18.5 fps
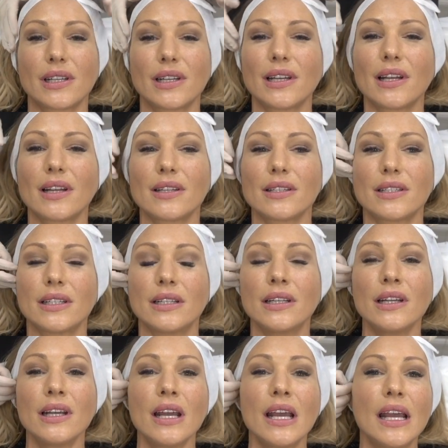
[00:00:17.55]
in London,
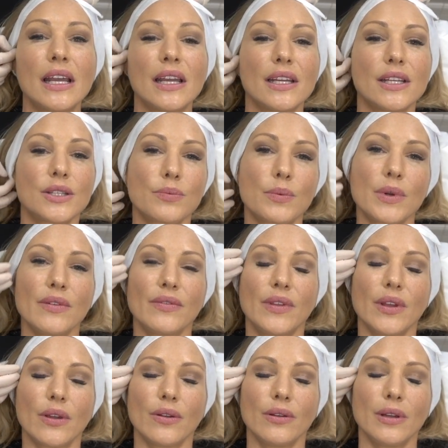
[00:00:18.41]
is one of
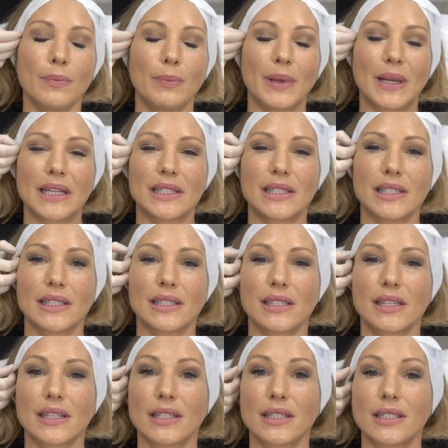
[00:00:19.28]
the only
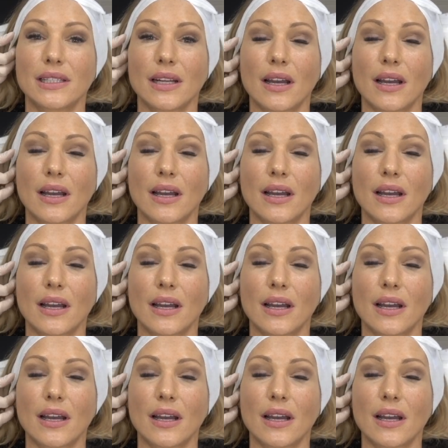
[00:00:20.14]
places that